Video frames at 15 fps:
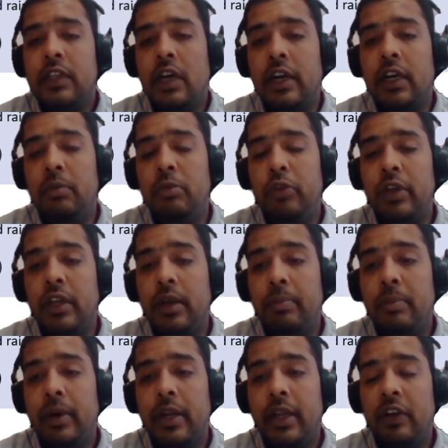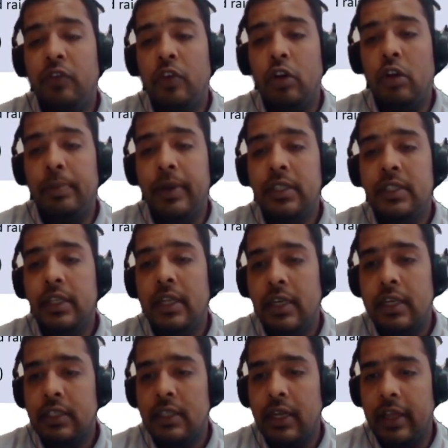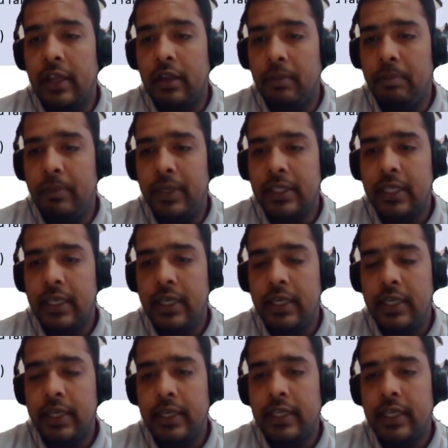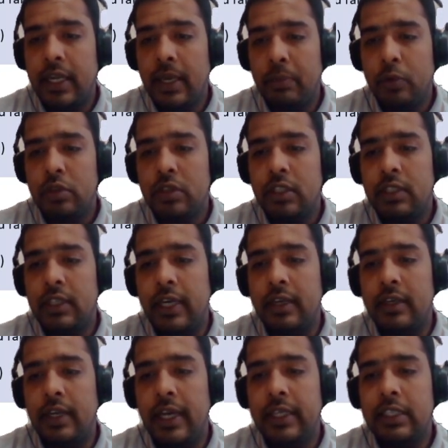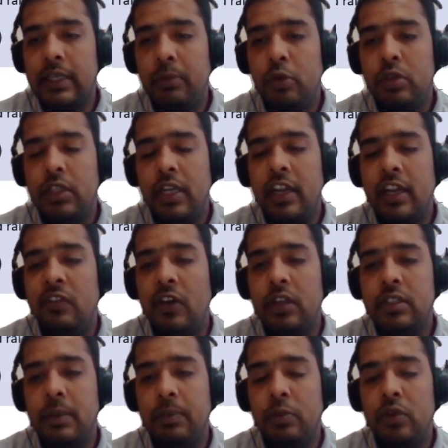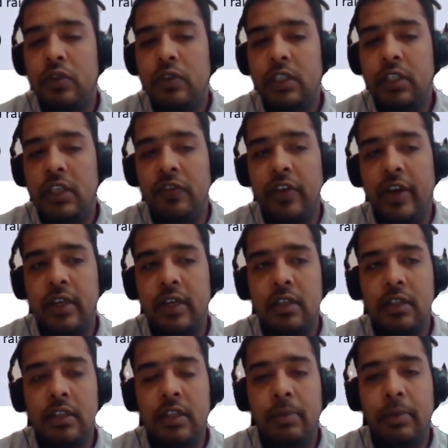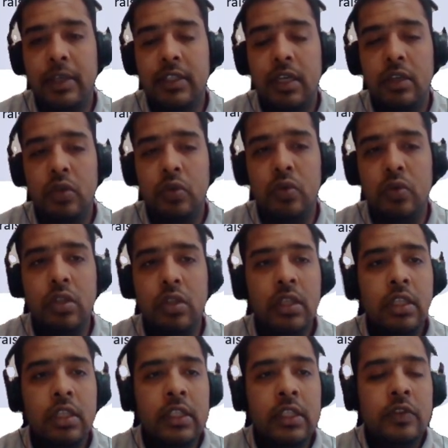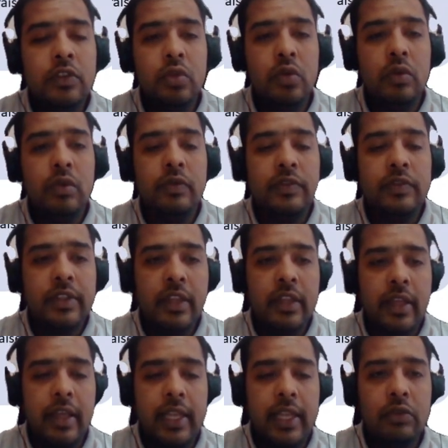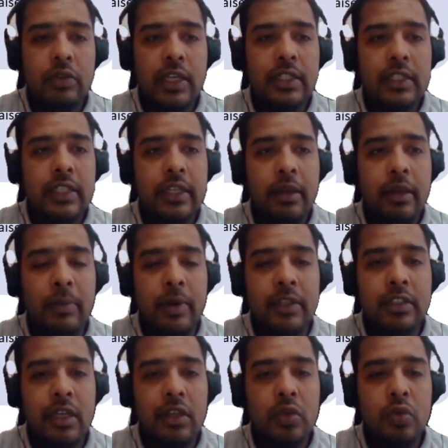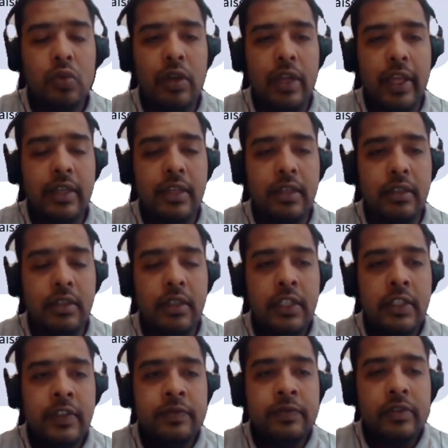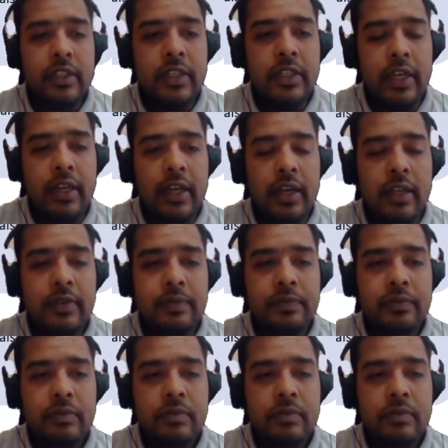RWA number, and for operational risk, like basic indicator approach, standardized approach, and advanced approach was defined under the Basel II. So as you can see in Basel II, there are